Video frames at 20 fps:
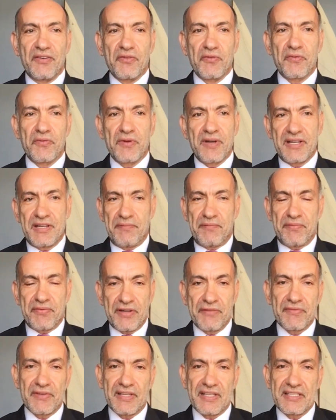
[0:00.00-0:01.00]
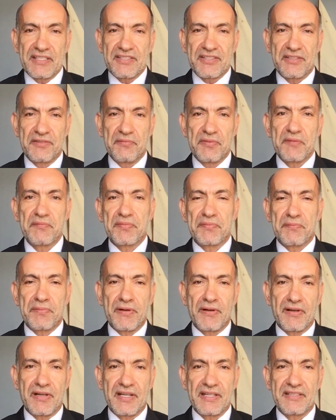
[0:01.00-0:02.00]
What a privilege to be
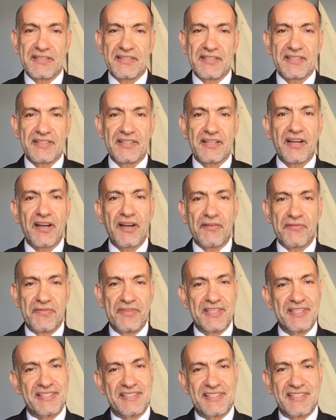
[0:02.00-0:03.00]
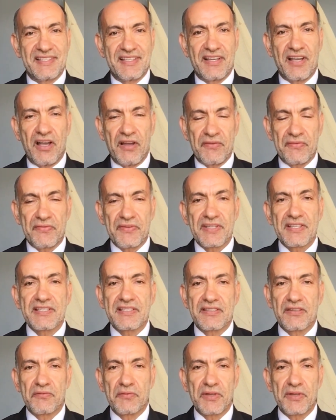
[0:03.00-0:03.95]
part of this office.